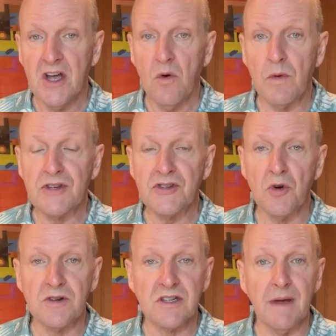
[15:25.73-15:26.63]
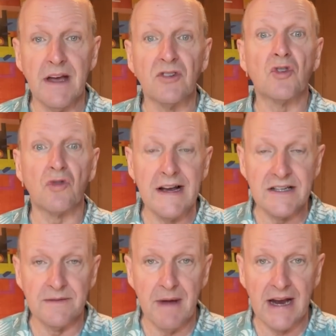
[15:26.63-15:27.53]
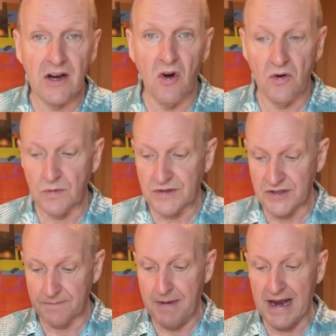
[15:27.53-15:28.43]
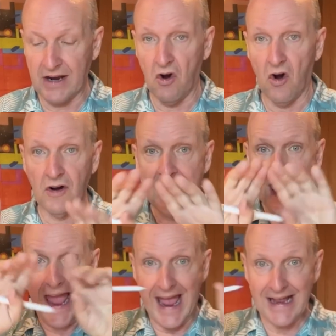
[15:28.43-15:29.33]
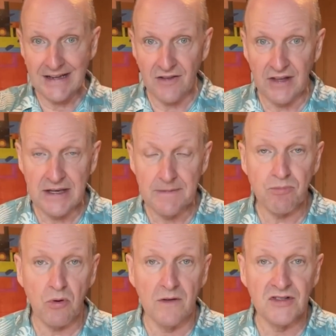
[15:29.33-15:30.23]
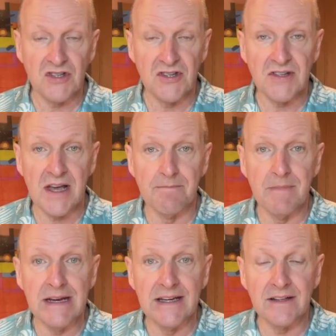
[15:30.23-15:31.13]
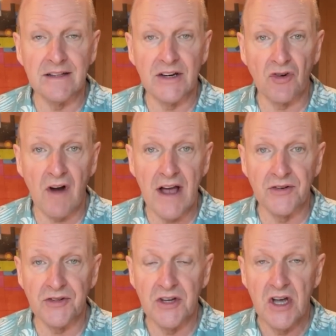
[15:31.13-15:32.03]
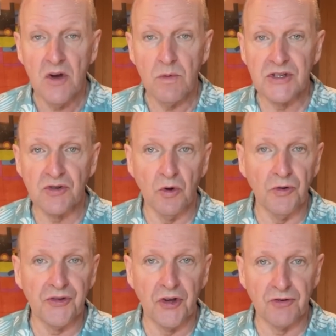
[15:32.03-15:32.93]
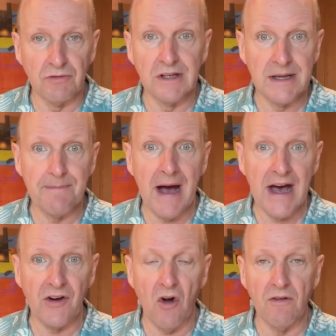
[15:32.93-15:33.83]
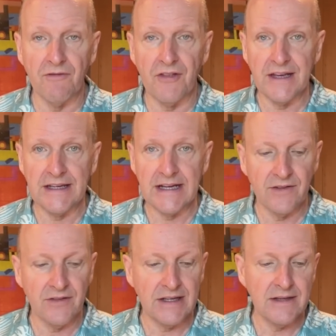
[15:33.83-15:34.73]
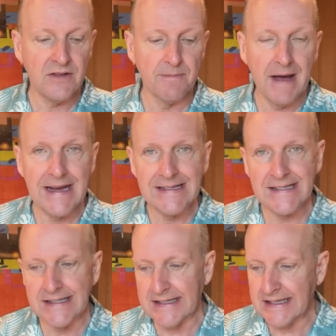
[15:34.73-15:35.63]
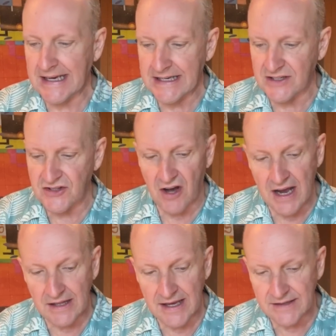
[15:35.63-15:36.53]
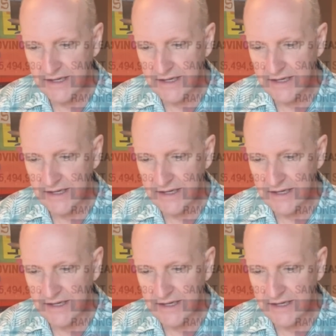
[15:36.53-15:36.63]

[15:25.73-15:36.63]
which talks about Greater Bangkok, which is Bangkok and the provinces immediately around it, which are also really part of the main city in Thailand.